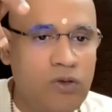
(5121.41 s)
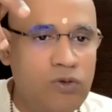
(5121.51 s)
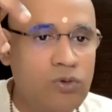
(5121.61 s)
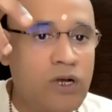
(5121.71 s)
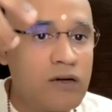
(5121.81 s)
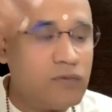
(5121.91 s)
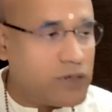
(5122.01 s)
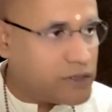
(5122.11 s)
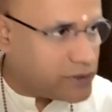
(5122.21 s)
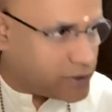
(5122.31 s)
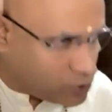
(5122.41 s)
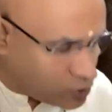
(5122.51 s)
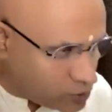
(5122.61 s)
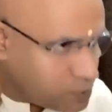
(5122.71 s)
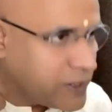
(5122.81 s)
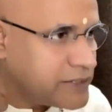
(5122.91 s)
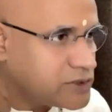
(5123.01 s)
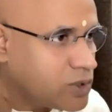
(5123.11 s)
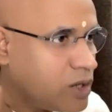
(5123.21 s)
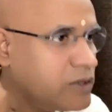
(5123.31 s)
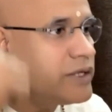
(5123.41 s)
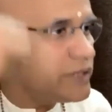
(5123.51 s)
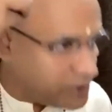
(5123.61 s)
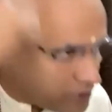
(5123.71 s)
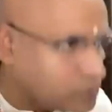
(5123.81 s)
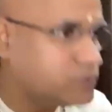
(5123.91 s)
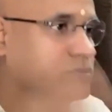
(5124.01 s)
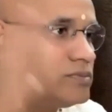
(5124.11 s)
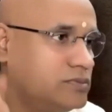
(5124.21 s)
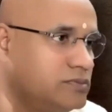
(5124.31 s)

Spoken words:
you convert it, you place God in you.